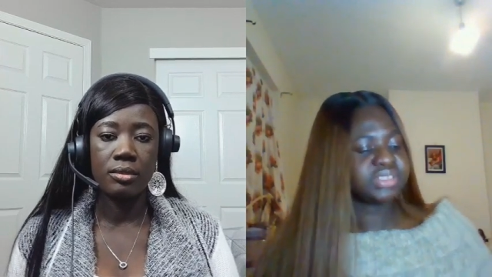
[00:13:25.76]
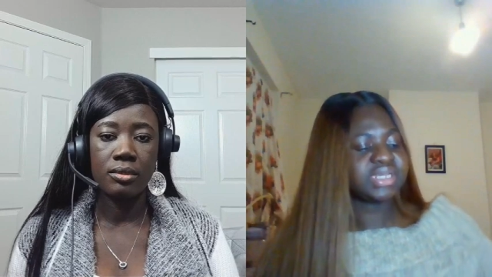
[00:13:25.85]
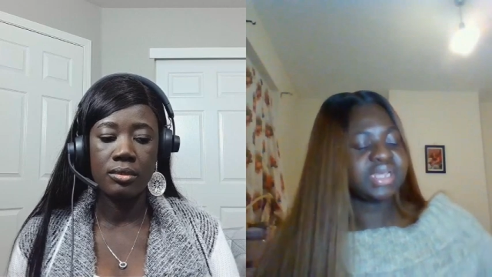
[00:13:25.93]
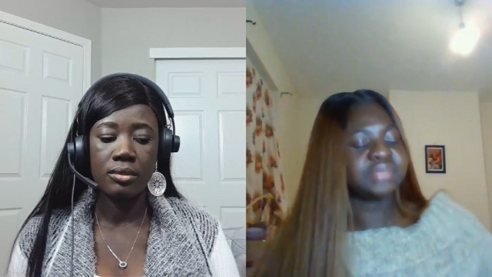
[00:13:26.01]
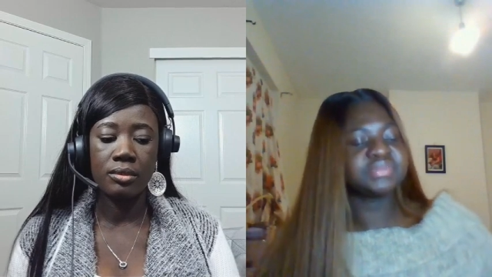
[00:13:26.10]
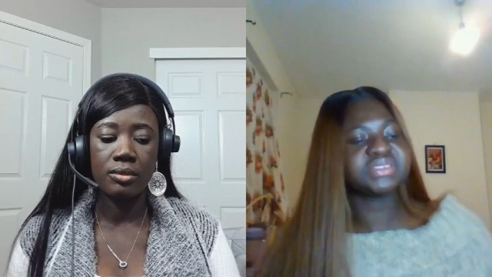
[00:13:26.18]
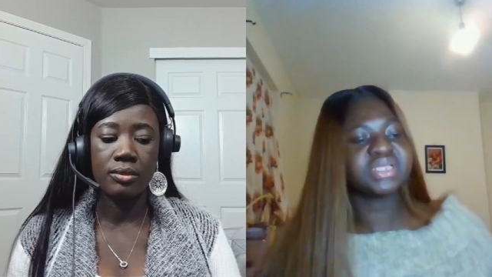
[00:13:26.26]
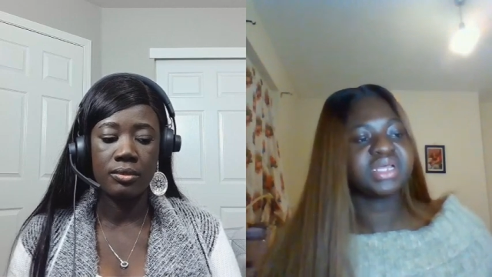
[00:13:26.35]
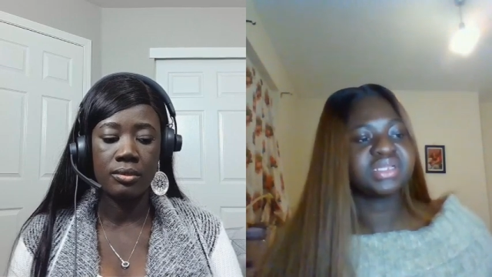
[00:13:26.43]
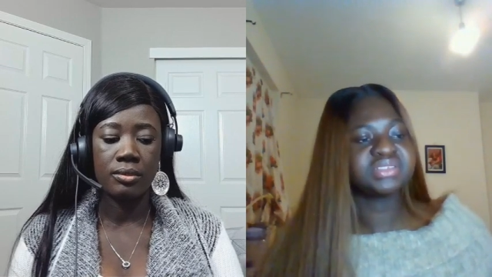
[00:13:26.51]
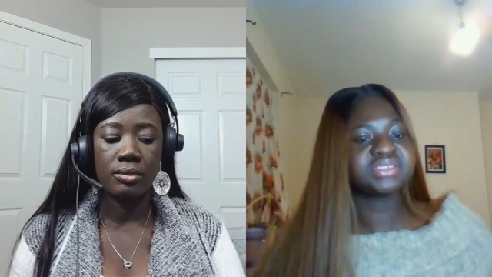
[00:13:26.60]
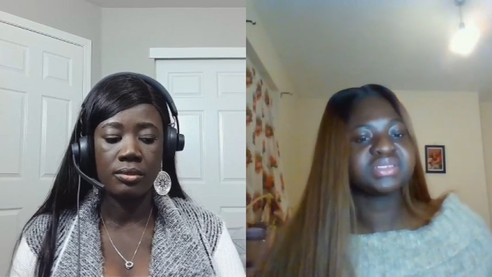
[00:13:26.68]
Speaker 1: times
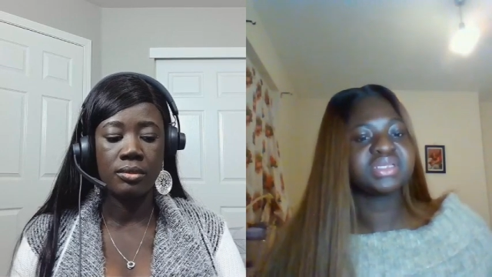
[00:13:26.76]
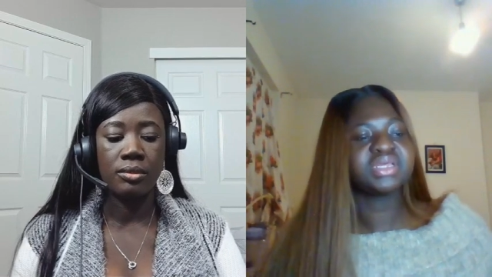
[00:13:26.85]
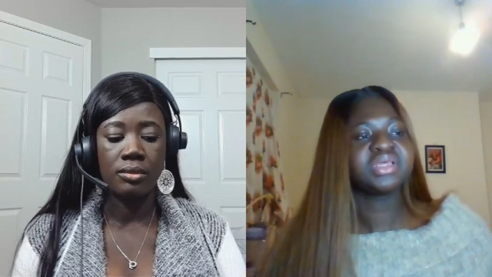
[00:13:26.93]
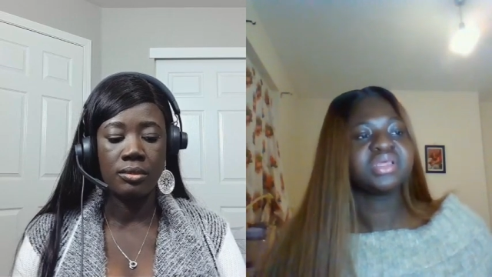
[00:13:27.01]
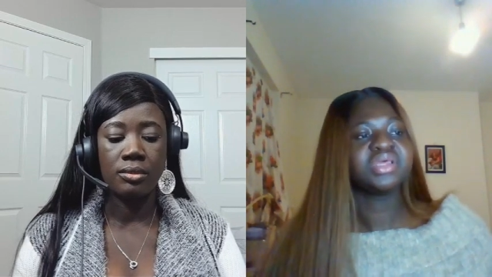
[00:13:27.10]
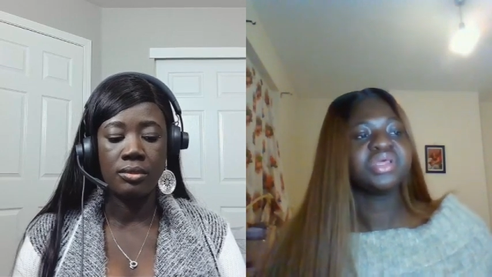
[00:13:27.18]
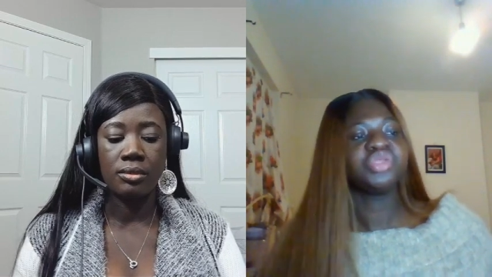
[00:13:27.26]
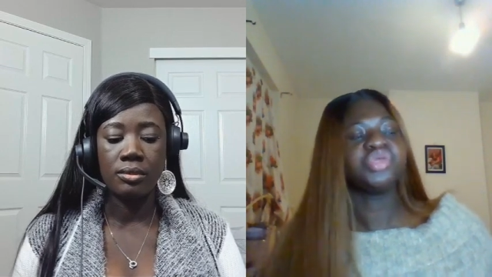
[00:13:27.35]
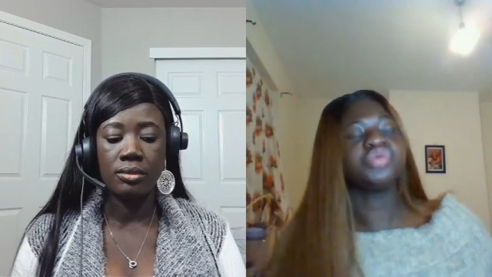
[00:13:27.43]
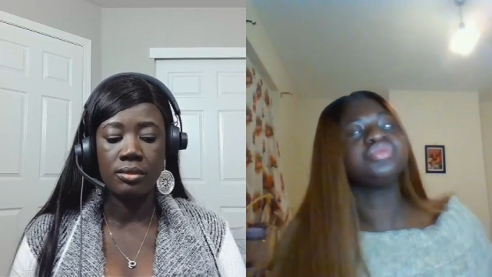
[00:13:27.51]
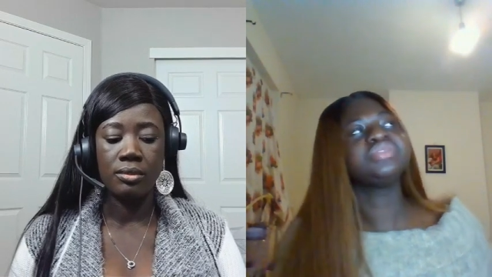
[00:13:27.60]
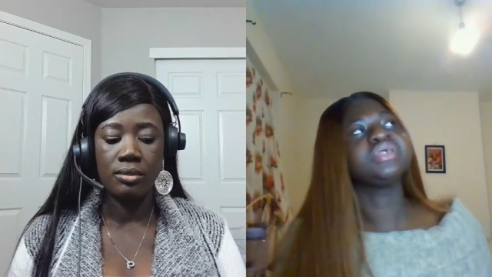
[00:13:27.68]
that
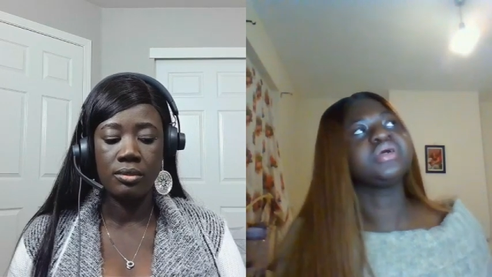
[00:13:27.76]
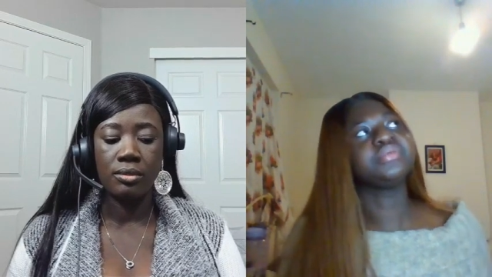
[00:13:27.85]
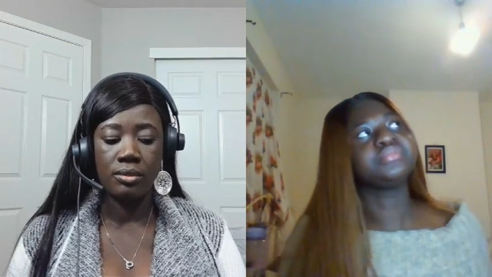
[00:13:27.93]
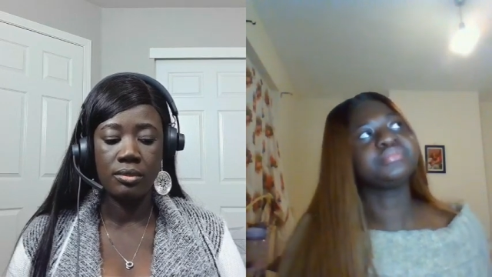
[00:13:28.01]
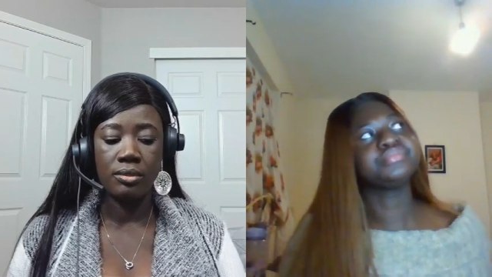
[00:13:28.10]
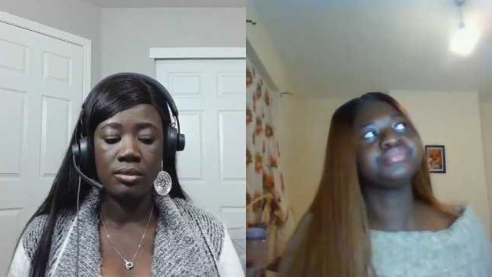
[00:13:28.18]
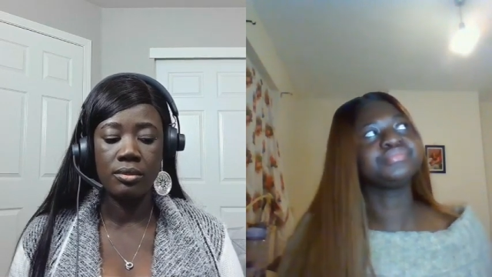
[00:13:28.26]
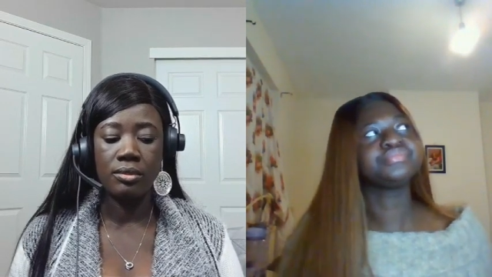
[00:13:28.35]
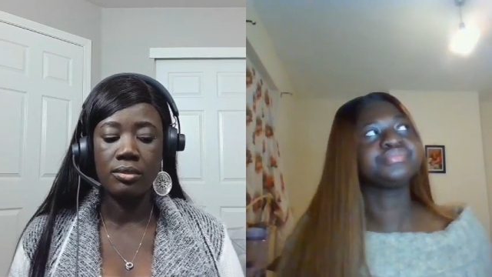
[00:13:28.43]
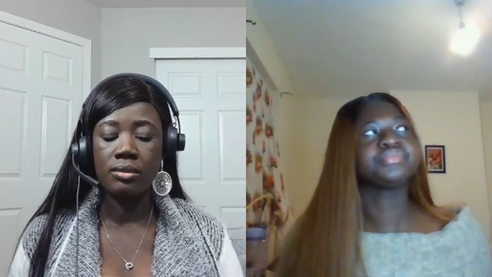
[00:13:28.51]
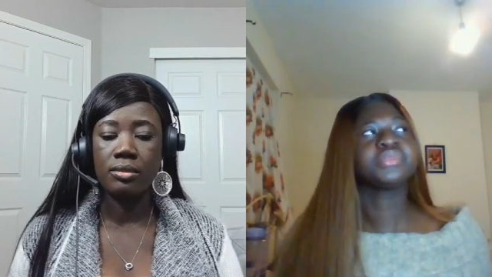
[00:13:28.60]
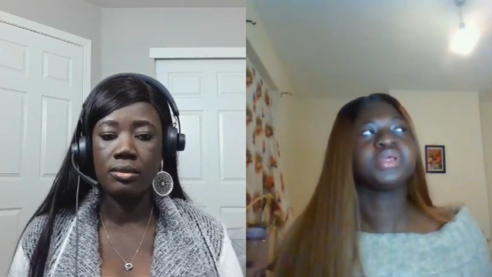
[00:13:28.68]
you'd
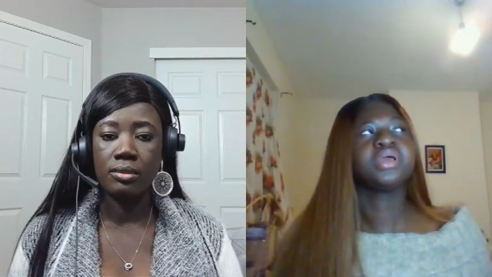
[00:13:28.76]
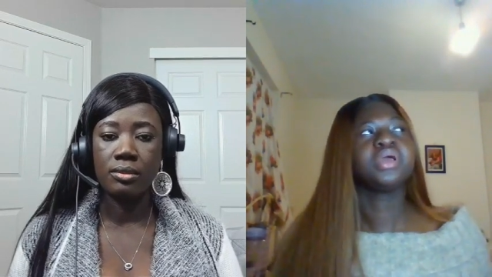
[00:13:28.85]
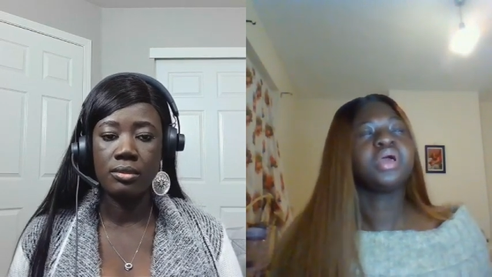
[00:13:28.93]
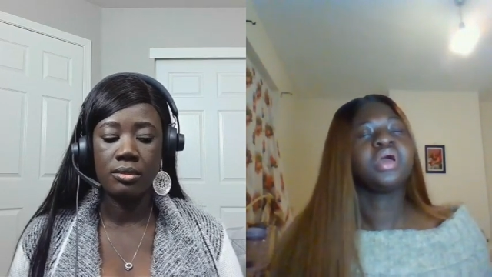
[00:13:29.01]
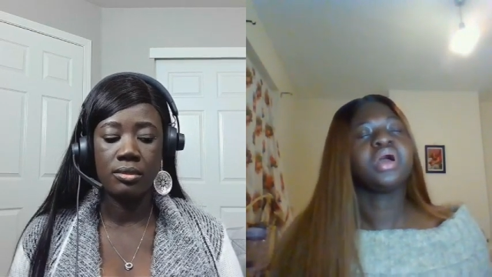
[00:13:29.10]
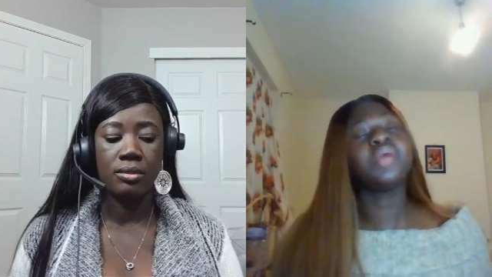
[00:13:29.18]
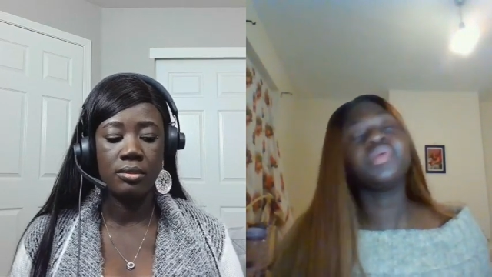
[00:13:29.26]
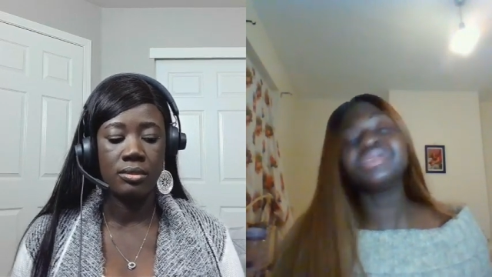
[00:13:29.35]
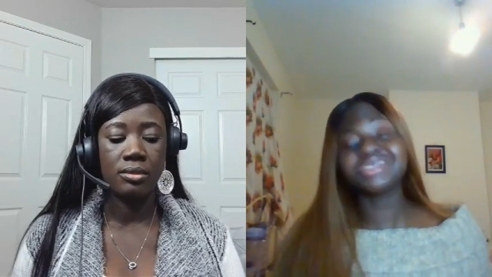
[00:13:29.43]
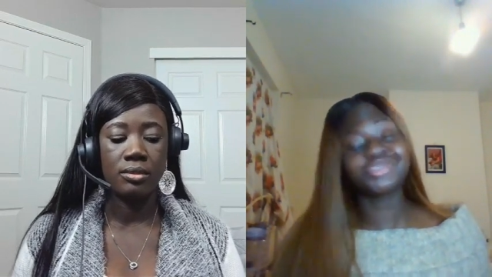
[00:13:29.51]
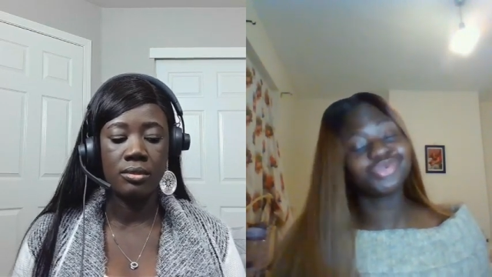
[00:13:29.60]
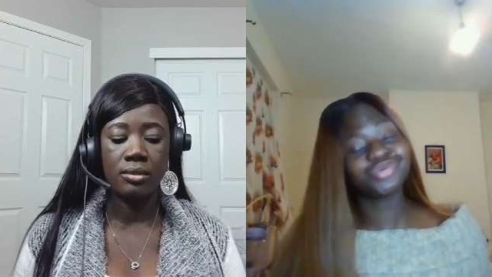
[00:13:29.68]
I
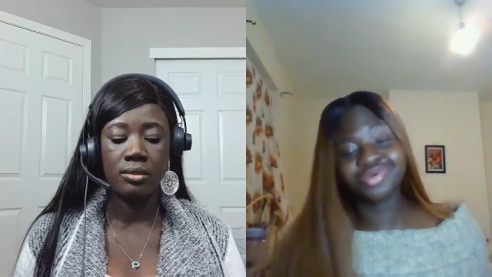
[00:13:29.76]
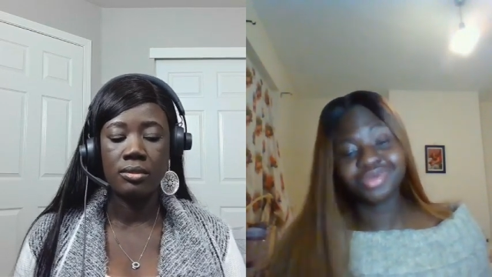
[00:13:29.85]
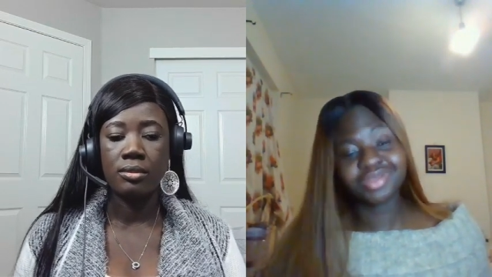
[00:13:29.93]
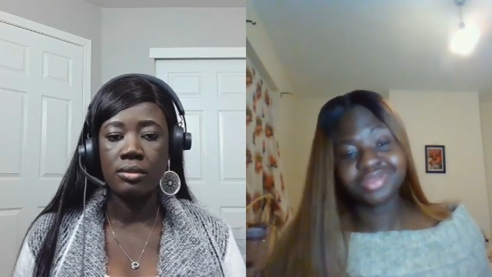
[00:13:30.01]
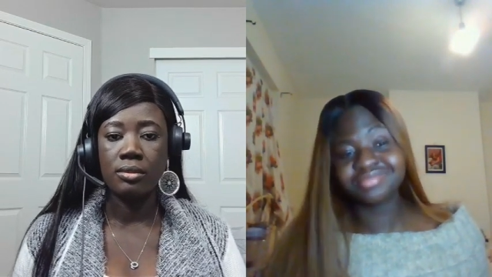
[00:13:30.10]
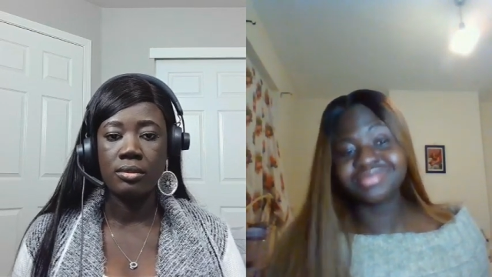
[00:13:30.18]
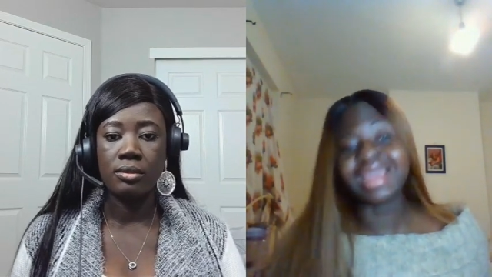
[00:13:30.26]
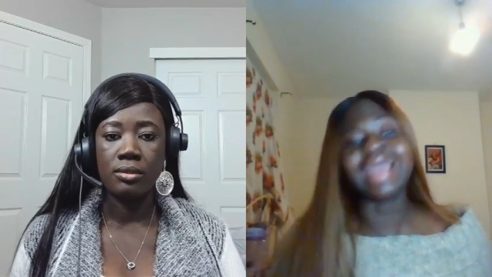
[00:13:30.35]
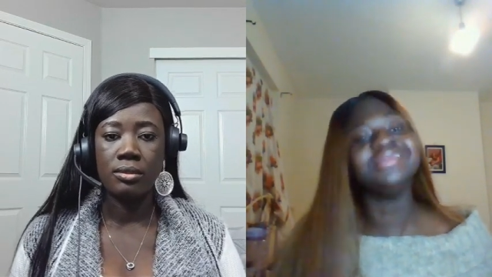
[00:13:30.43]
wanted to work. I